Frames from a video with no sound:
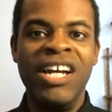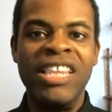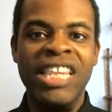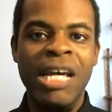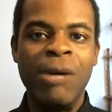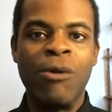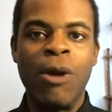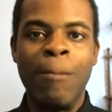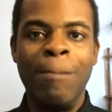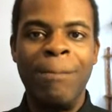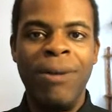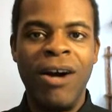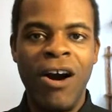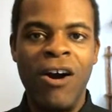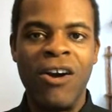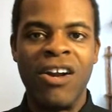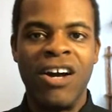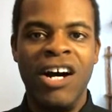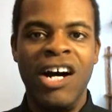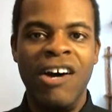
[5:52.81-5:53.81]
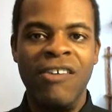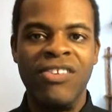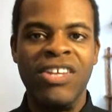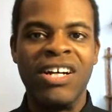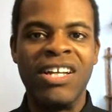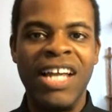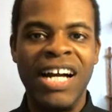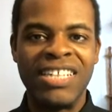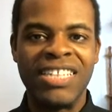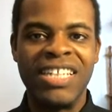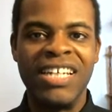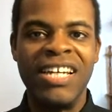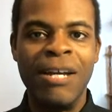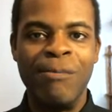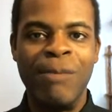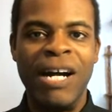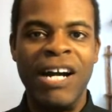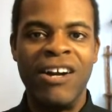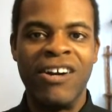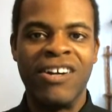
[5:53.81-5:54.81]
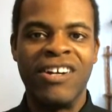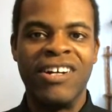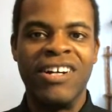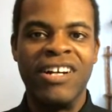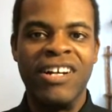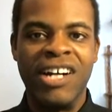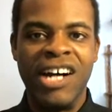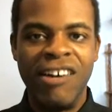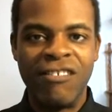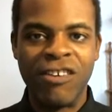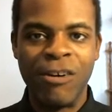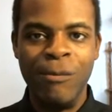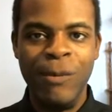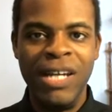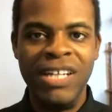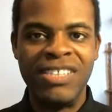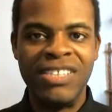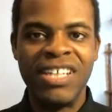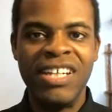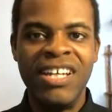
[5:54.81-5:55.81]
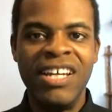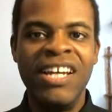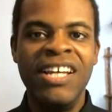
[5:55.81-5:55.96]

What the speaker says: They were part of the Galactic Empire government.